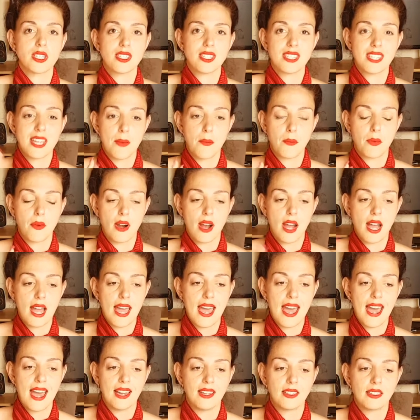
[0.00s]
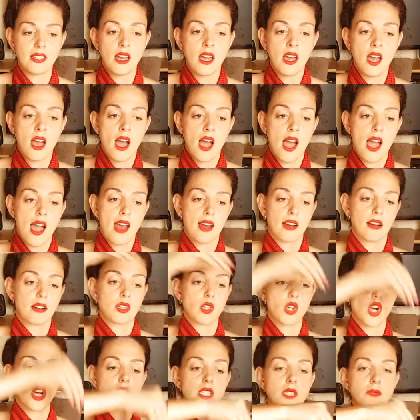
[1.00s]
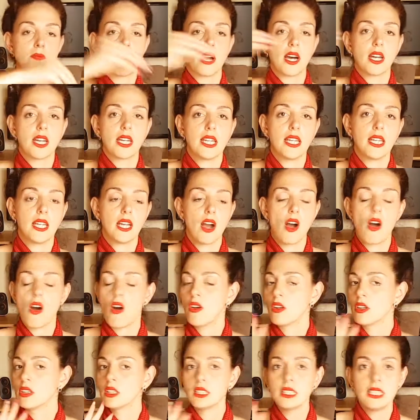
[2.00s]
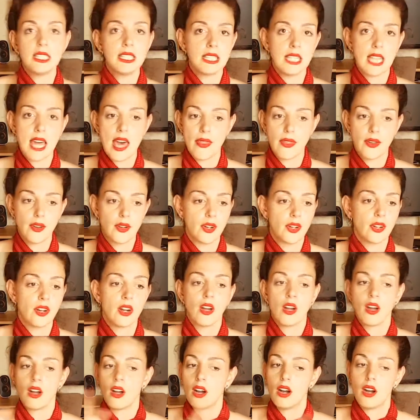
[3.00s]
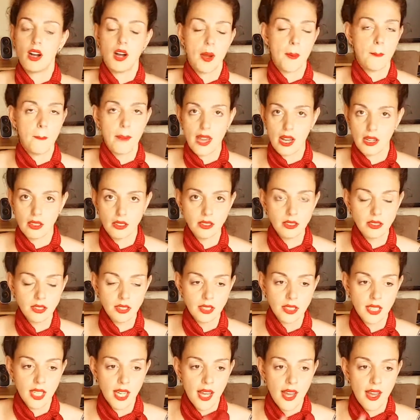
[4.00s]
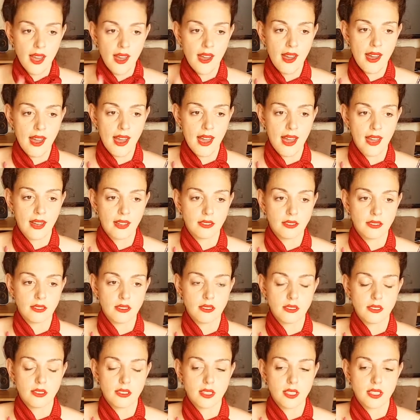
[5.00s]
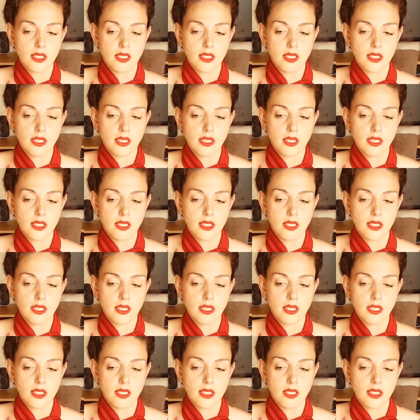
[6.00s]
zebra had a crossbody only leather belt, and